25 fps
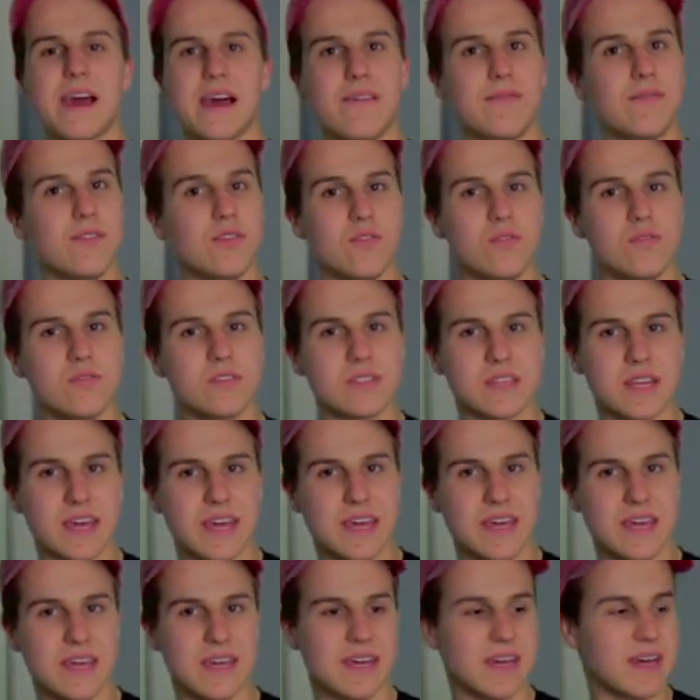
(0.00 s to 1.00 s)
I've used
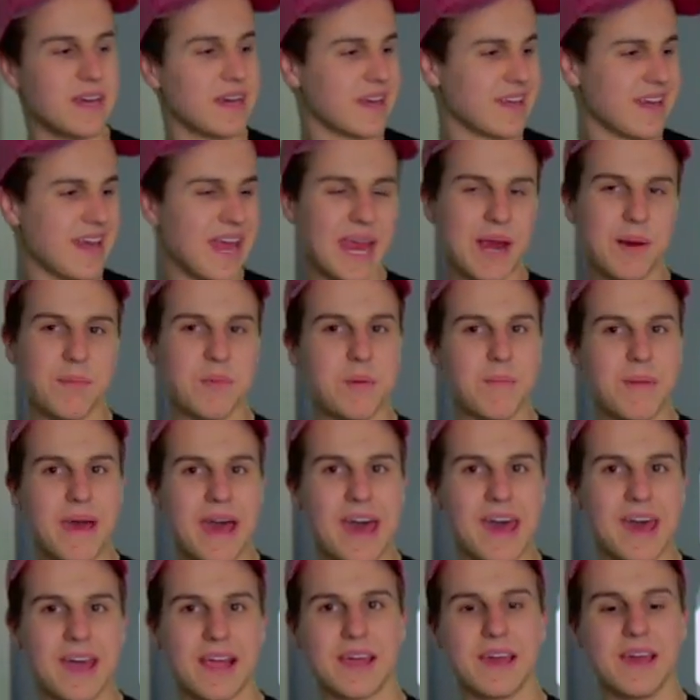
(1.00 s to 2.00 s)
a camera
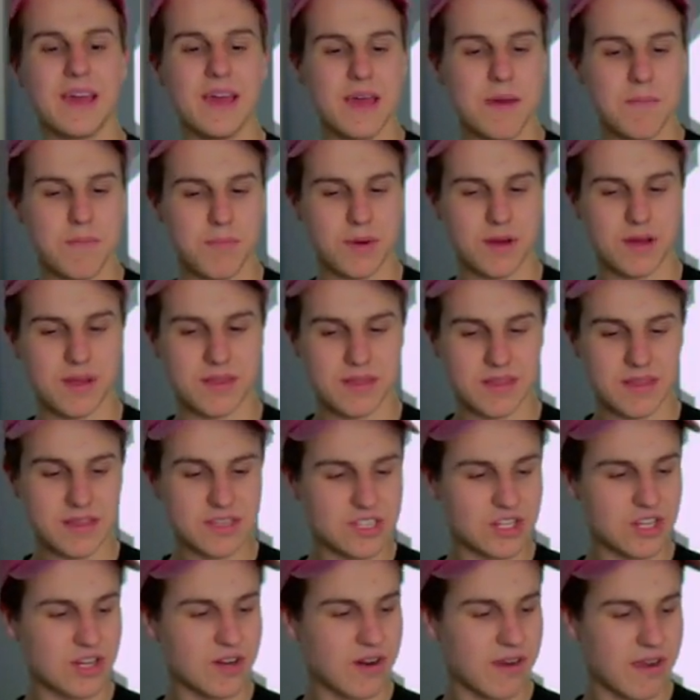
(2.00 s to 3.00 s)
bag but
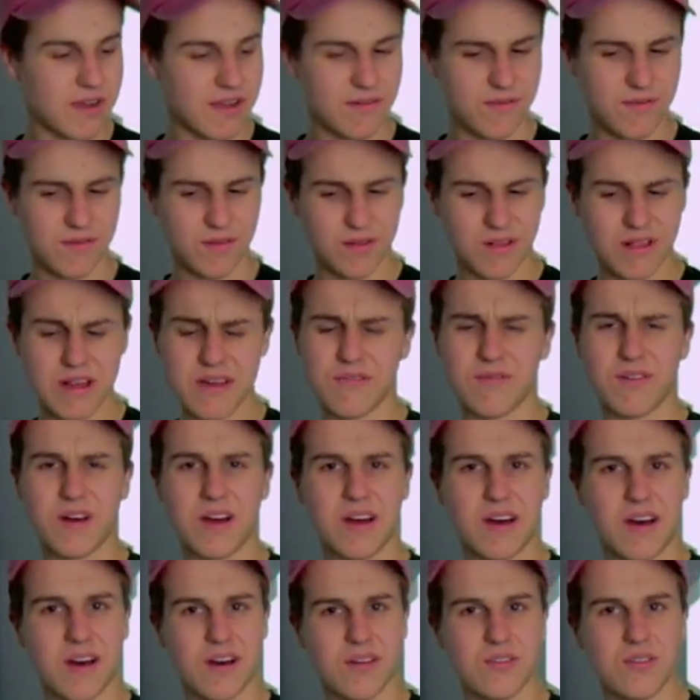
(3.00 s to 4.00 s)
this year I have a lot
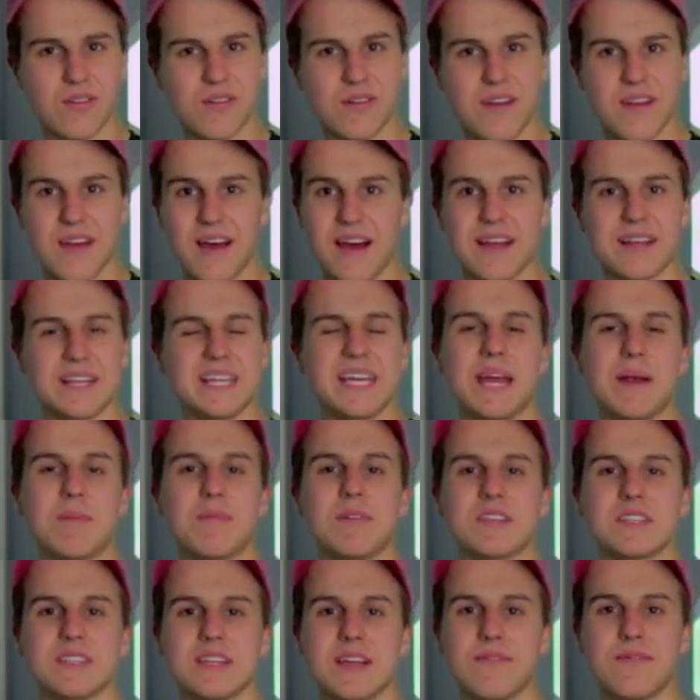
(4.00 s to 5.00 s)
of other
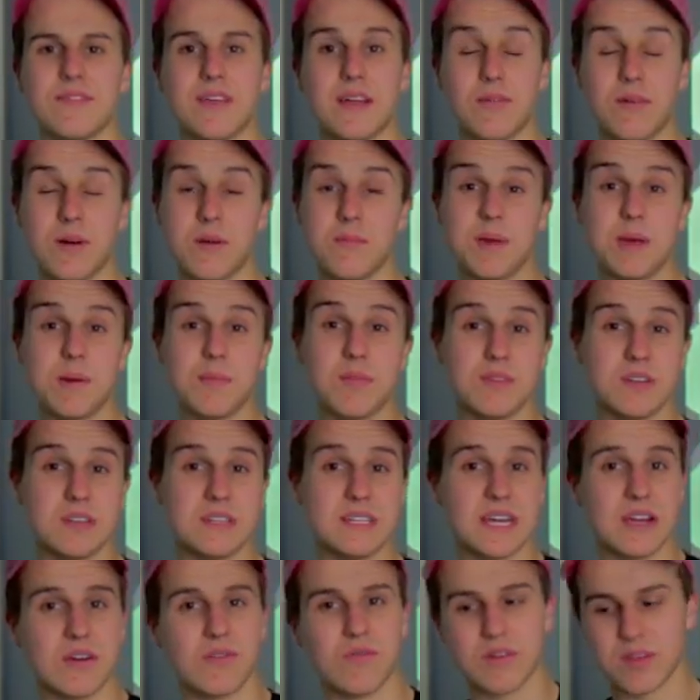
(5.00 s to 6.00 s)
non-camera stuff that I want to be able to
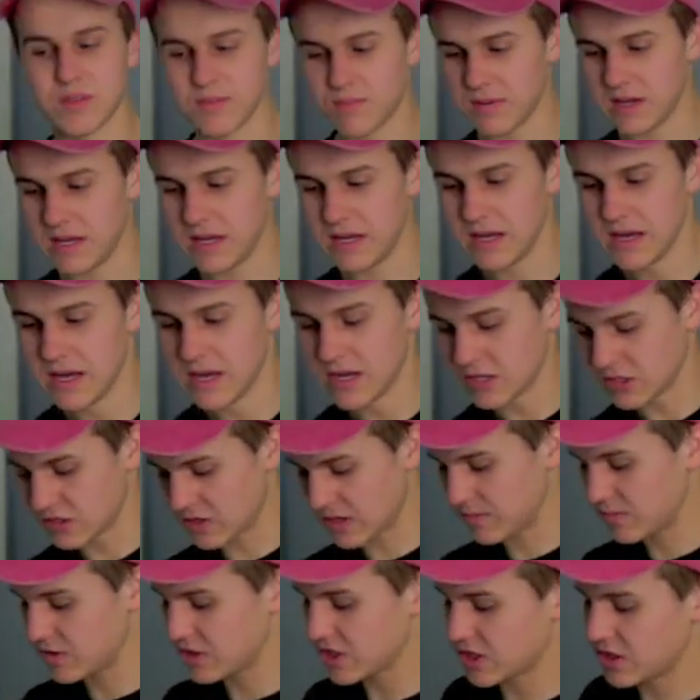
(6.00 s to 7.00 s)
take with me.
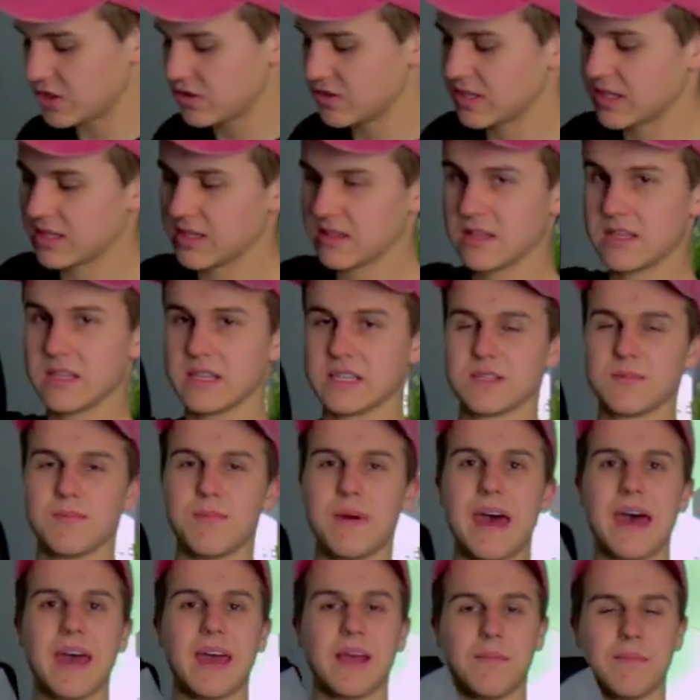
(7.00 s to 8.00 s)
So I'm just using this
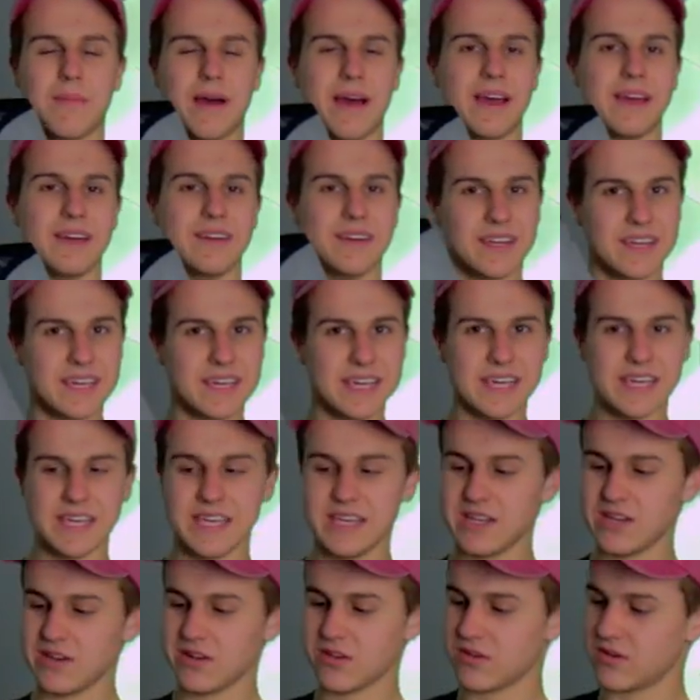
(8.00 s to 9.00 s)
bag by
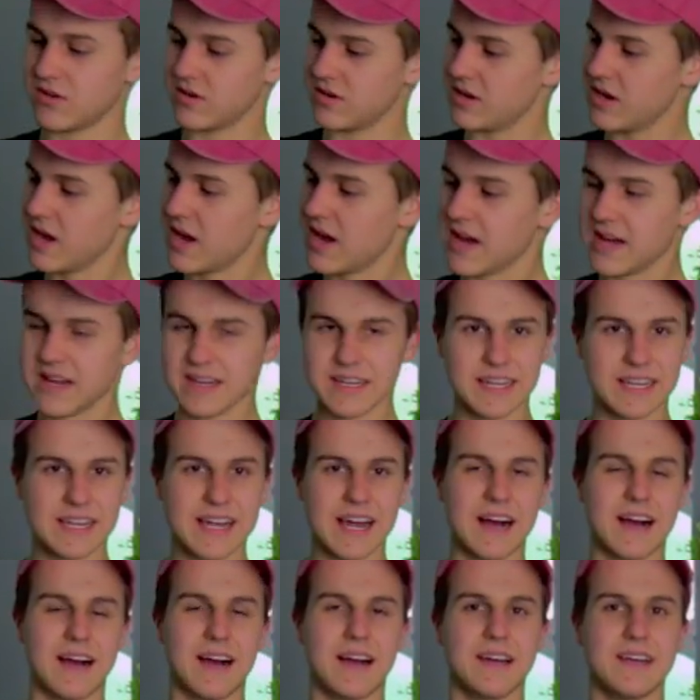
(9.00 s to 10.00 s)
Dakine or
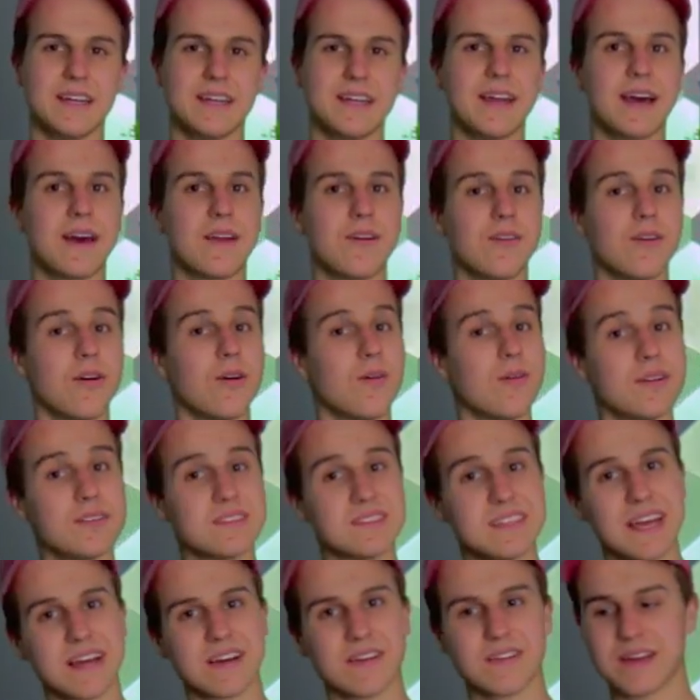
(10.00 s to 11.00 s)
Dakine, I don't know
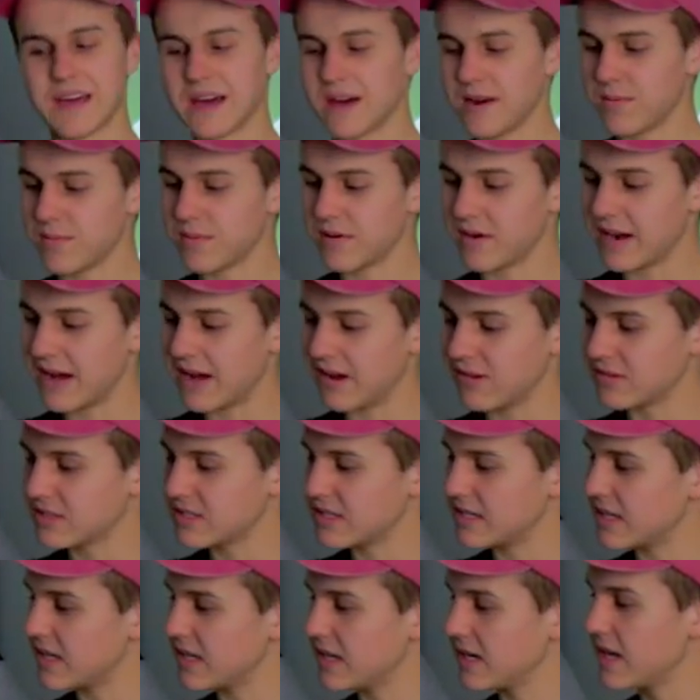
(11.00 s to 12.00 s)
exactly how to
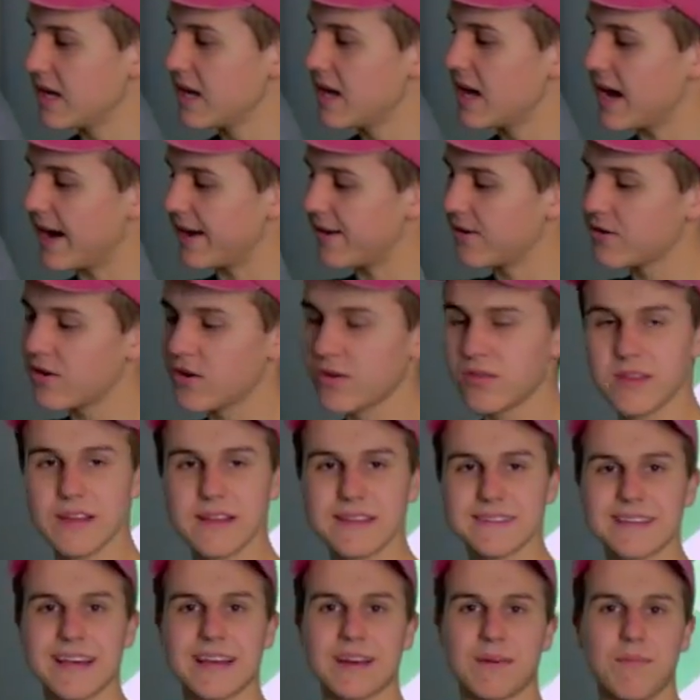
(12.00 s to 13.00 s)
pronounce it. I don't know the
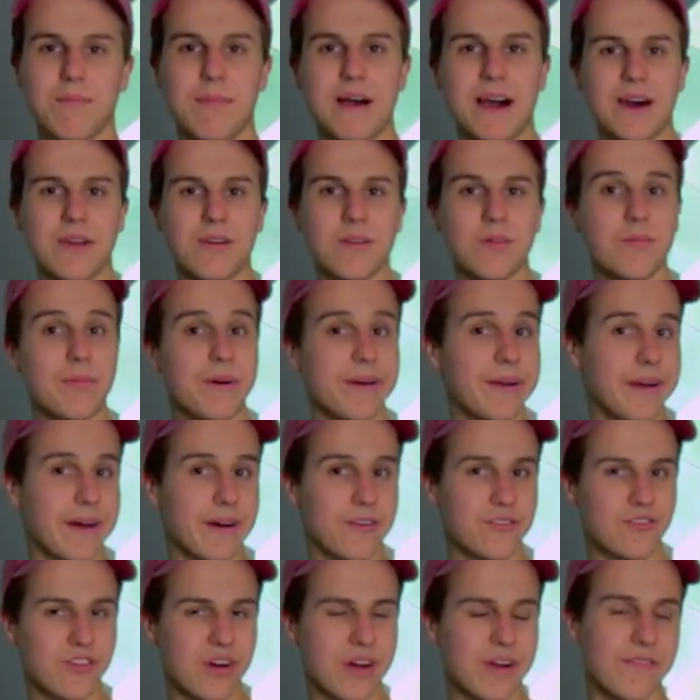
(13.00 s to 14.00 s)
exact model, but
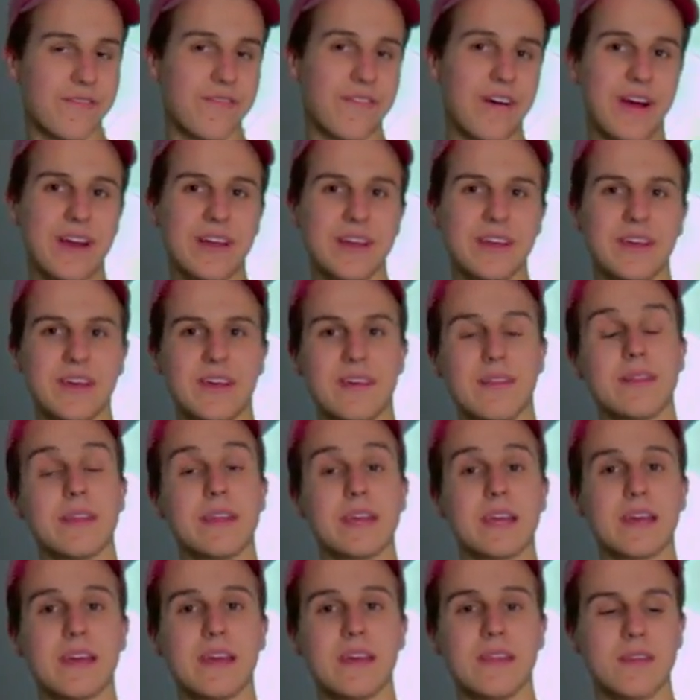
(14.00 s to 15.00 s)
I'll try to find it and
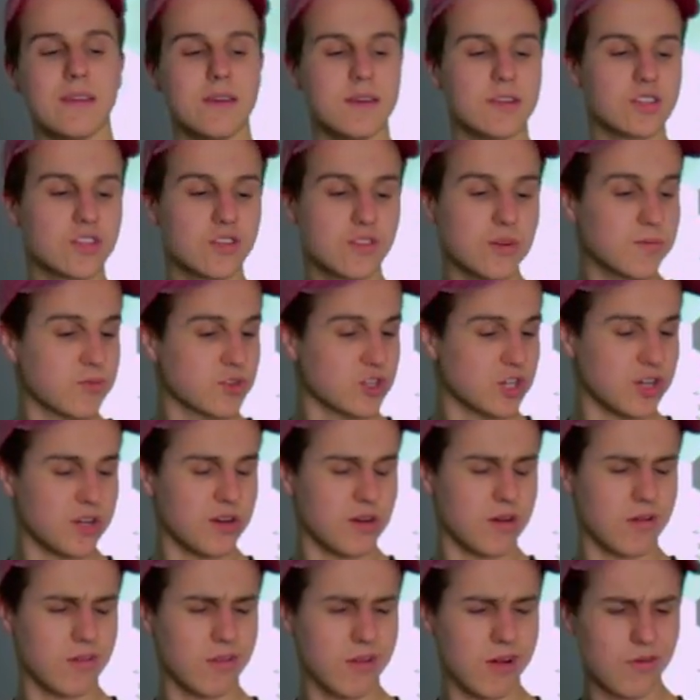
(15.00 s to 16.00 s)
link it in the description
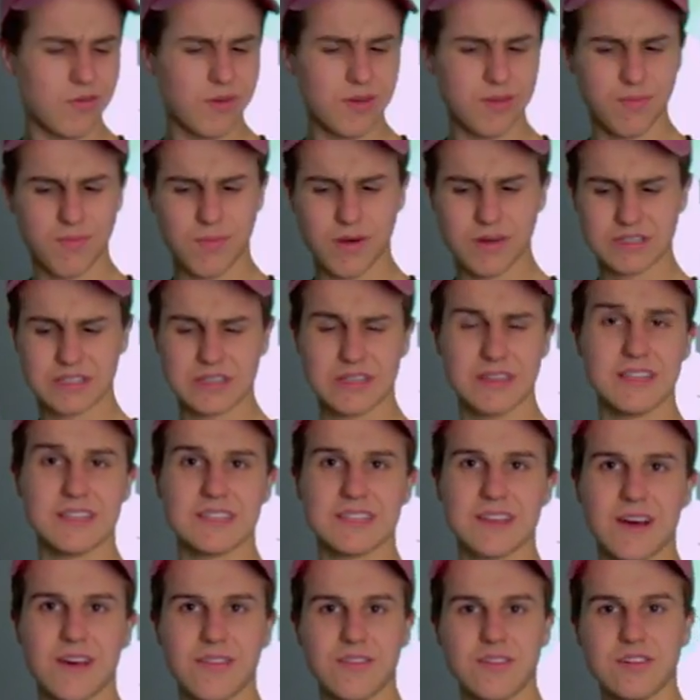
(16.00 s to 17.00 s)
along with most of
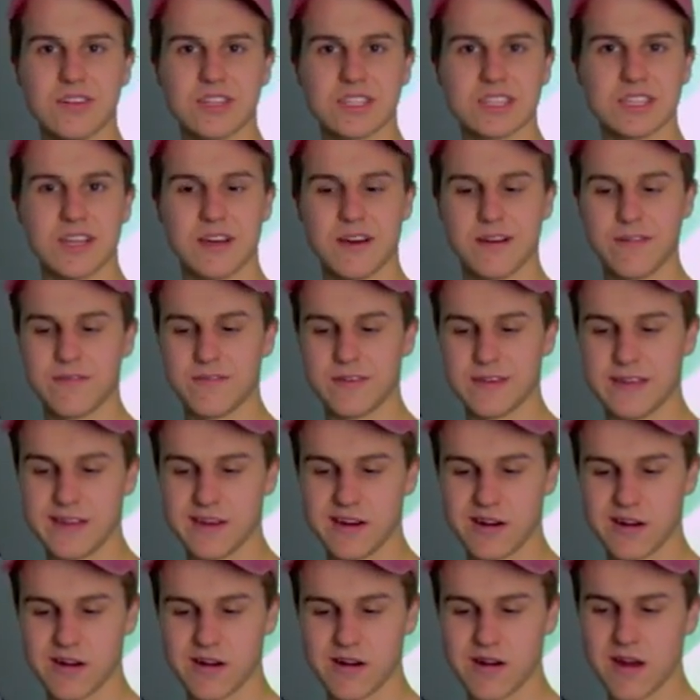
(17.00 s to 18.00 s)
this other stuff
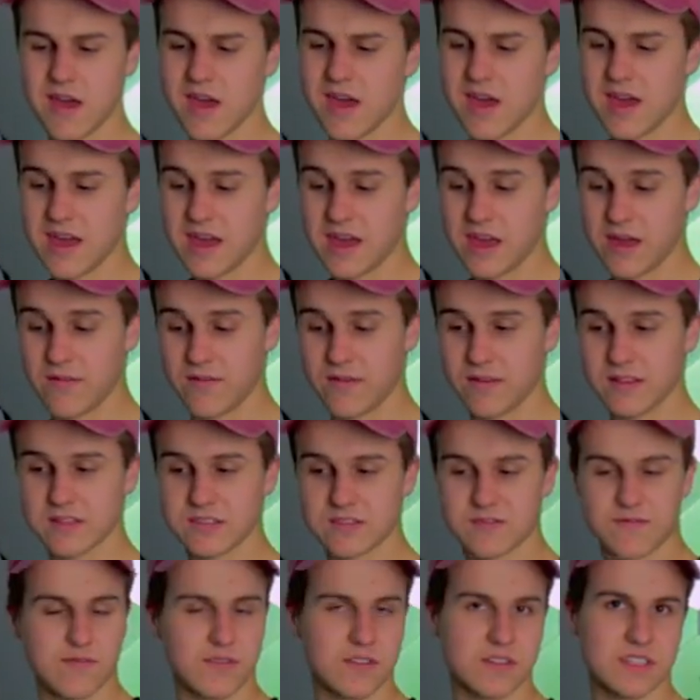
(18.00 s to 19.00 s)
here if
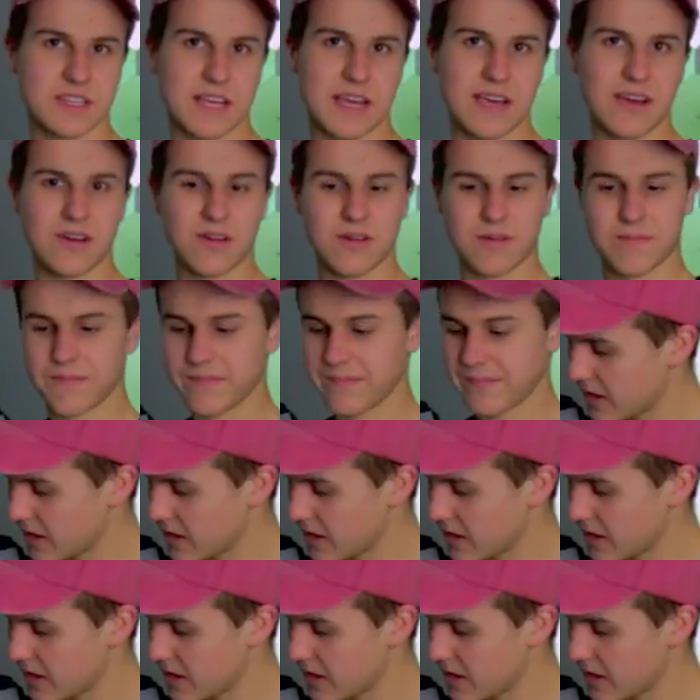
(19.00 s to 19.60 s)
it's for sale.